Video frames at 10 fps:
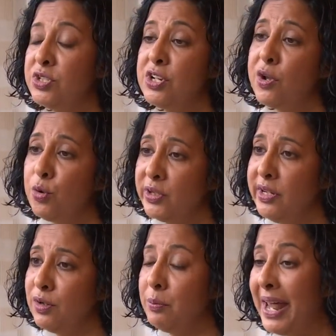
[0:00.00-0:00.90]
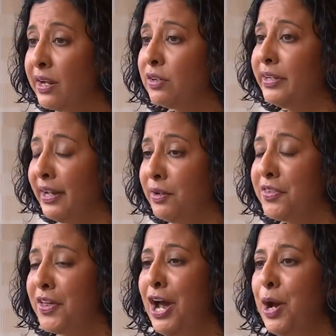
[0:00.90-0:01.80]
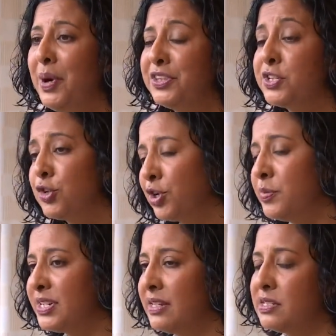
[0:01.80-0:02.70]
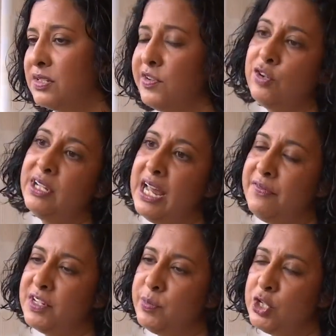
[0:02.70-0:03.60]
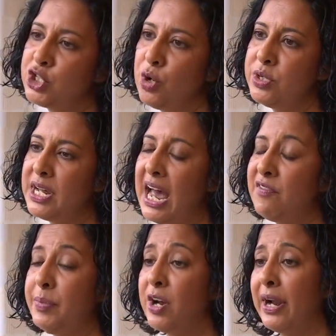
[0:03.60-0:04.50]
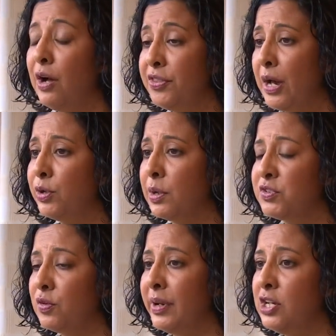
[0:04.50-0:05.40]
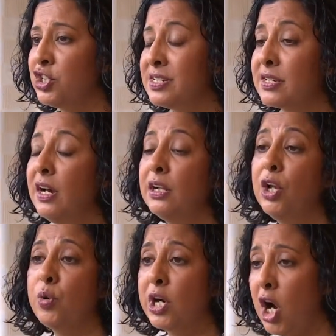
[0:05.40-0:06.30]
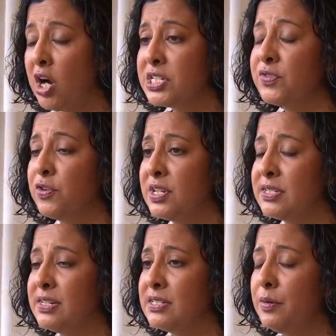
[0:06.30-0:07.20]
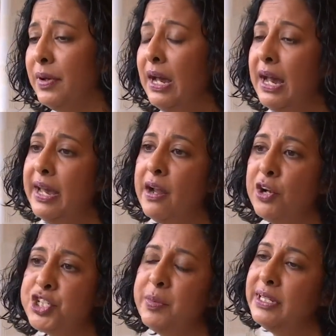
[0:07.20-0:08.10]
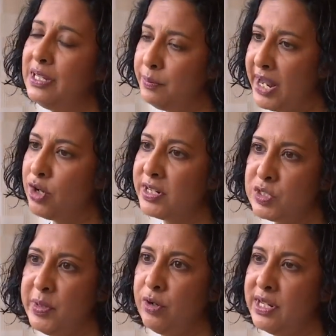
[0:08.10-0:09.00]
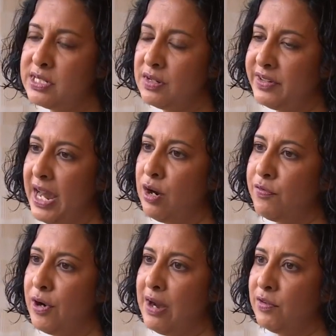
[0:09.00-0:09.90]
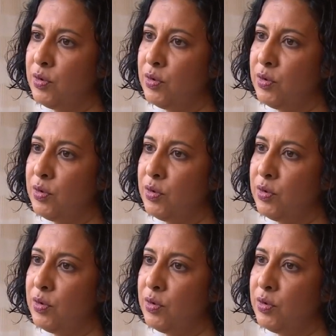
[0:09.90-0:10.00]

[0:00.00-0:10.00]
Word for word: knows not only your medical health, but the circumstances of your life has been shown to have better health outcomes for patients, lower costs for the system, and ultimately a better experience of care for